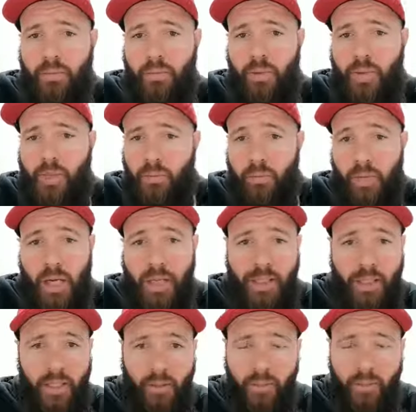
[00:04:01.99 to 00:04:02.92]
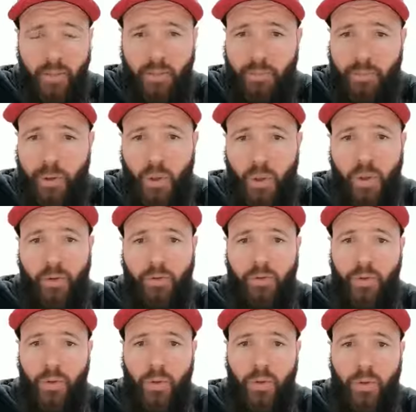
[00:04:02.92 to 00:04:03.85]
was amazing. It was
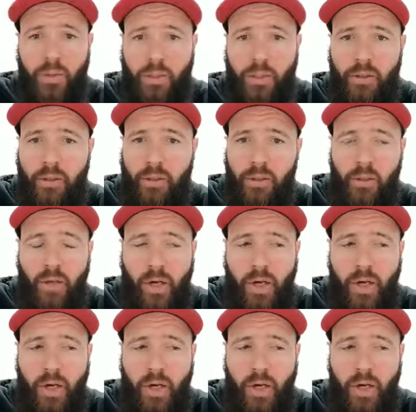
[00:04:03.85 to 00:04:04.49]
beautiful. It was